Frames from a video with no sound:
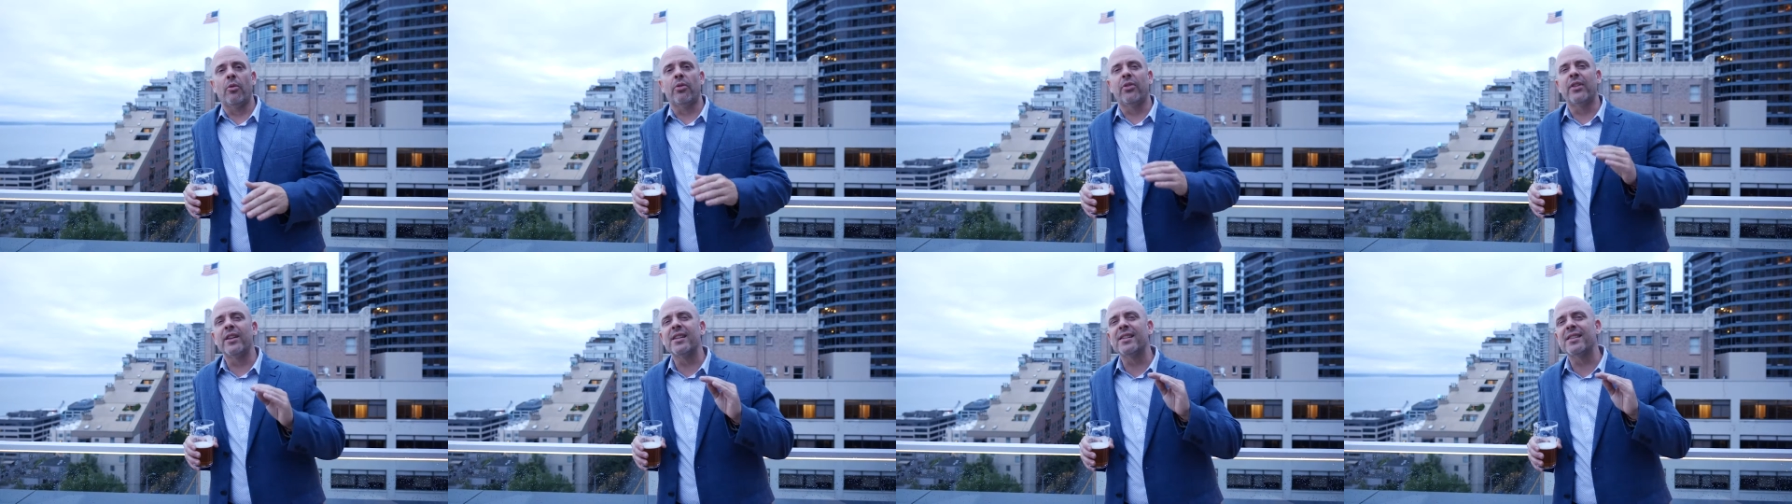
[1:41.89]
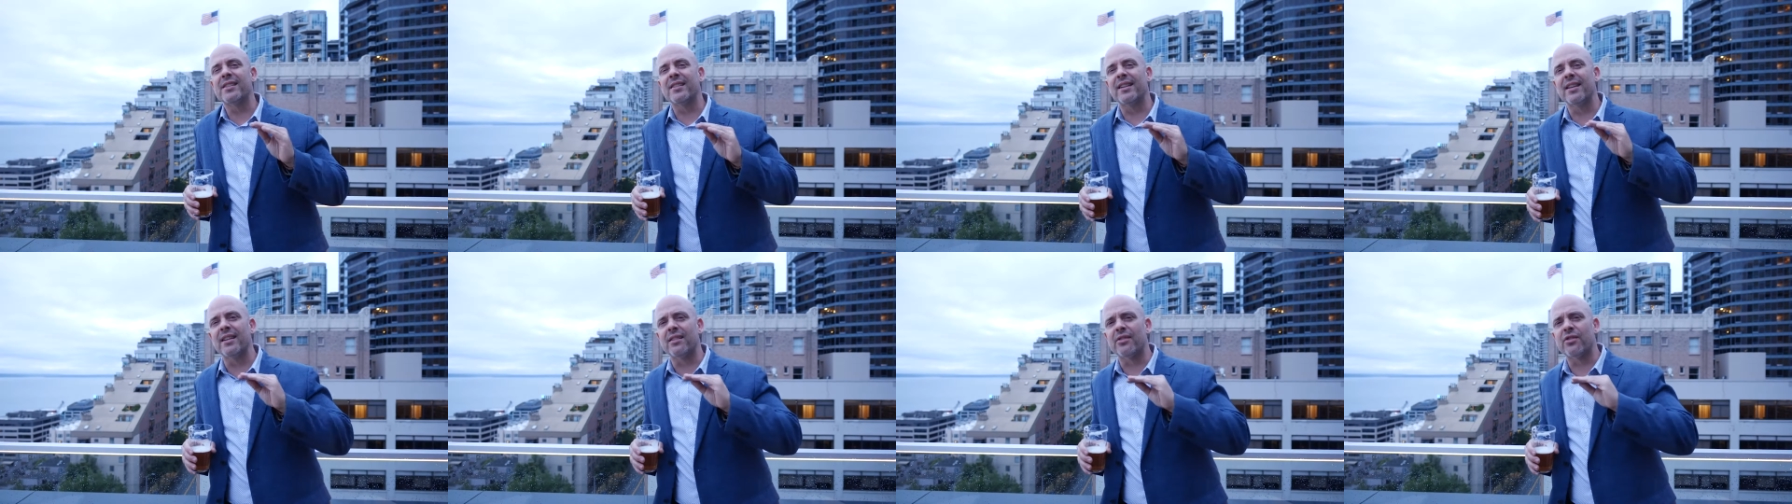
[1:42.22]

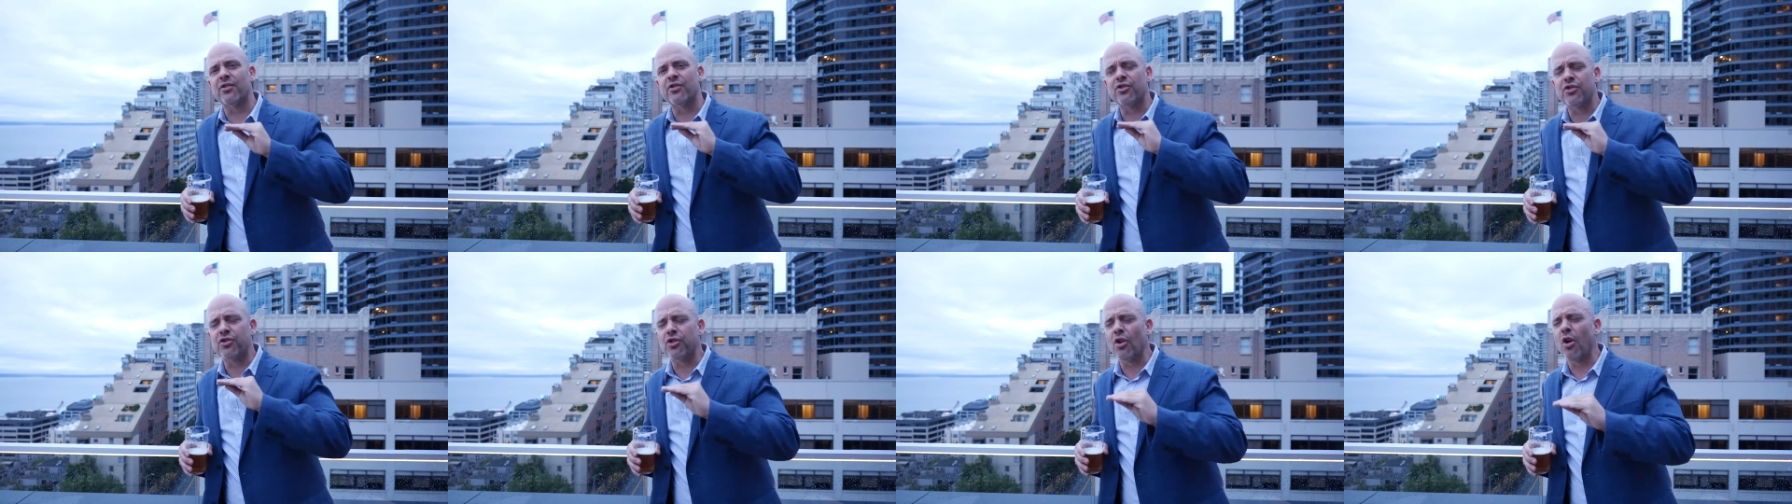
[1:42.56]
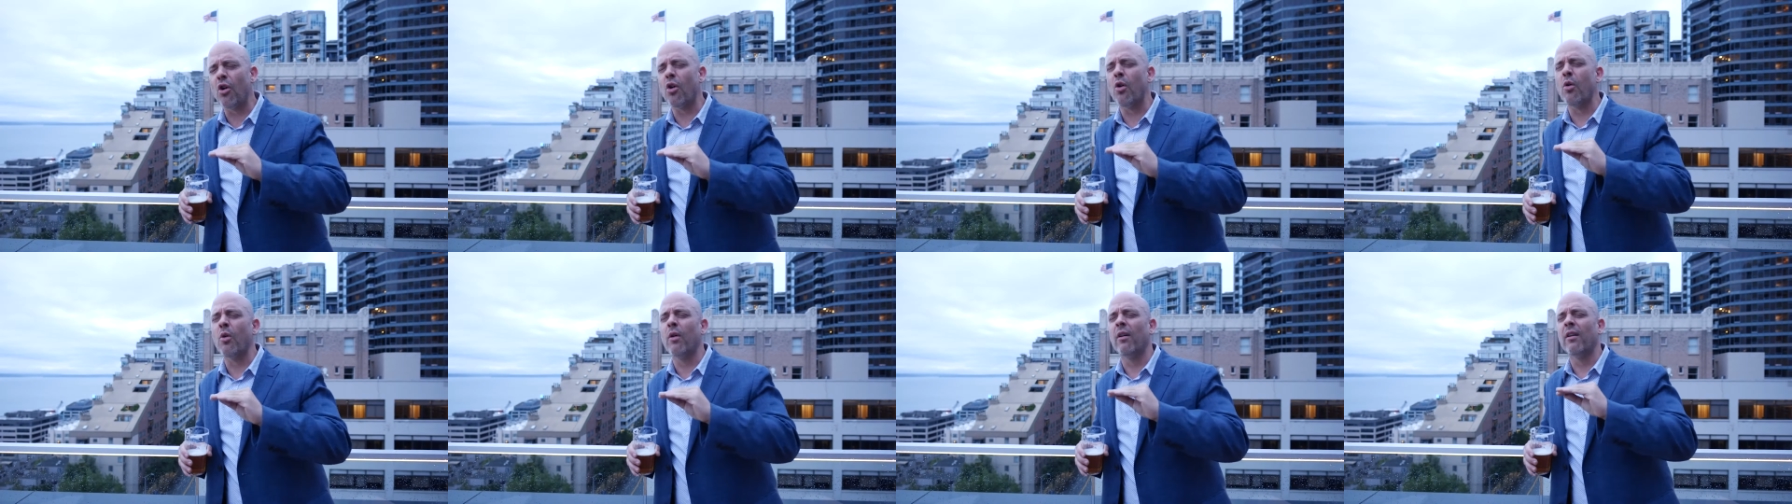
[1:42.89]
This is
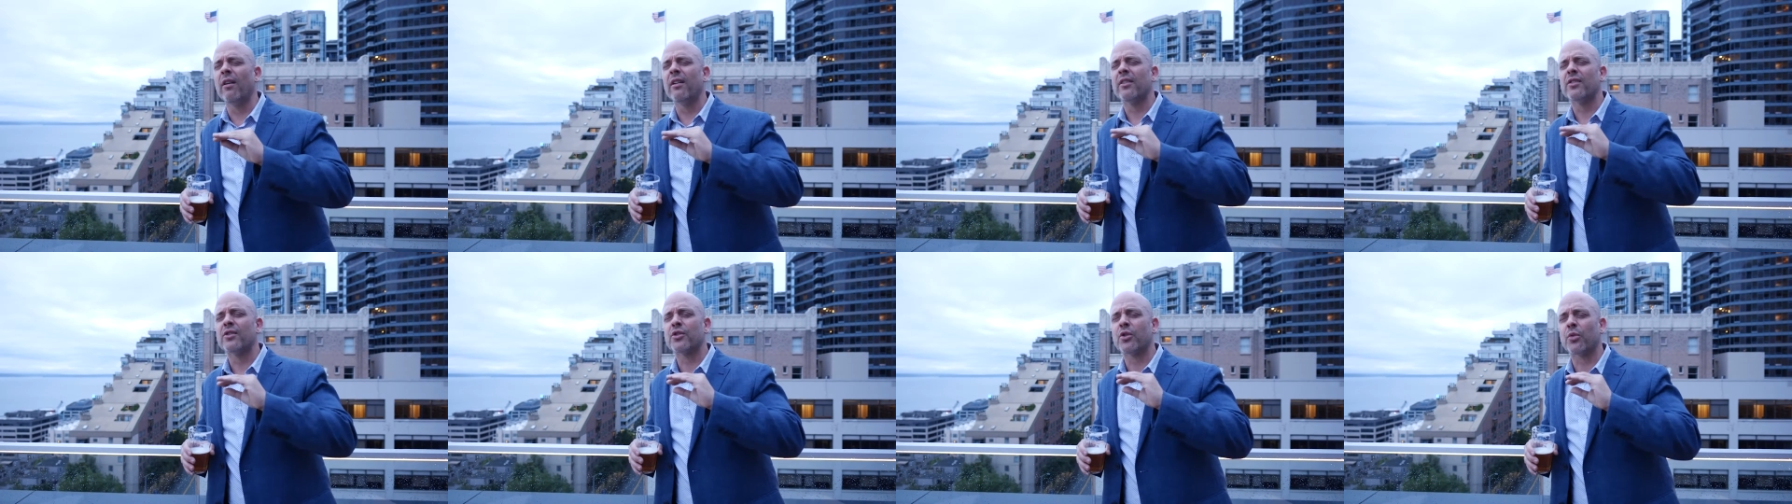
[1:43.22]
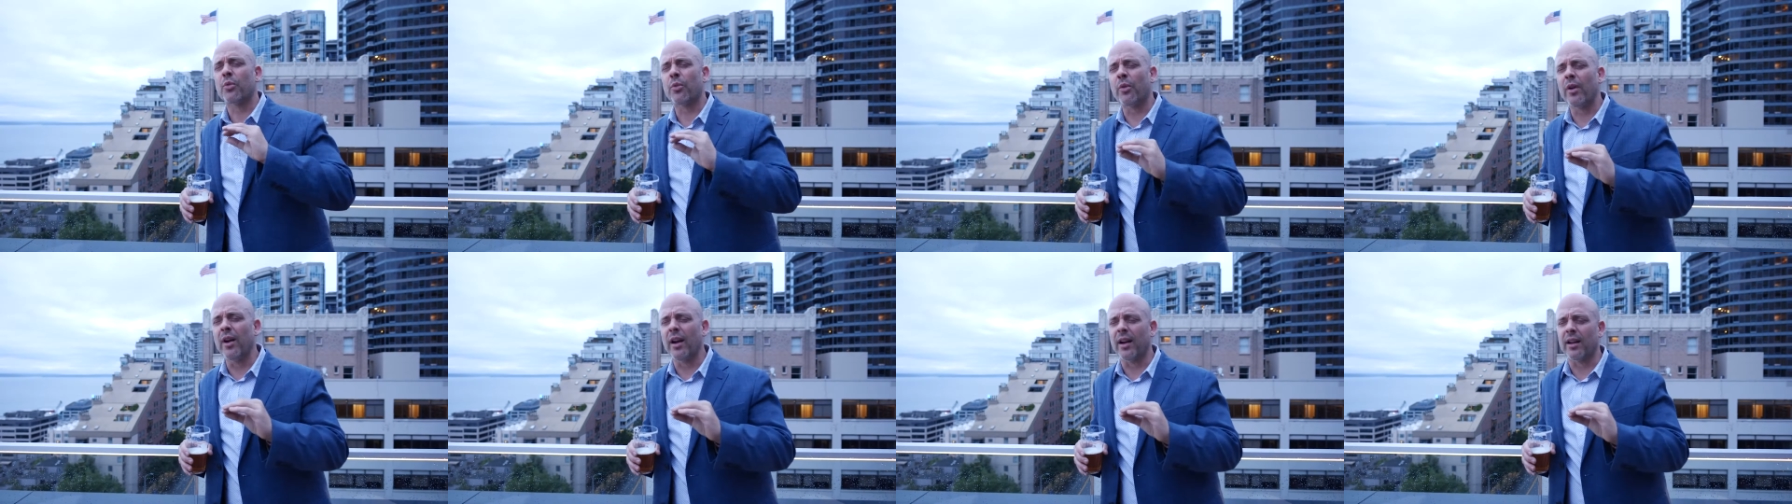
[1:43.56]
so
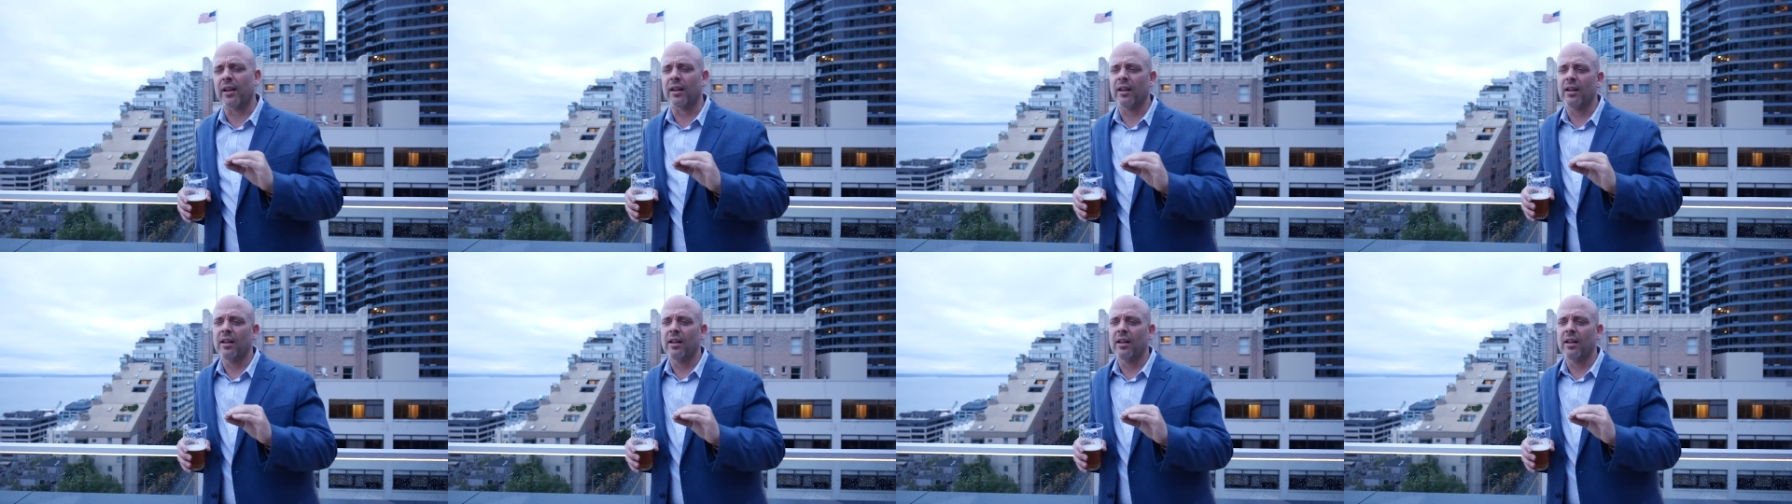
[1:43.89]
trick.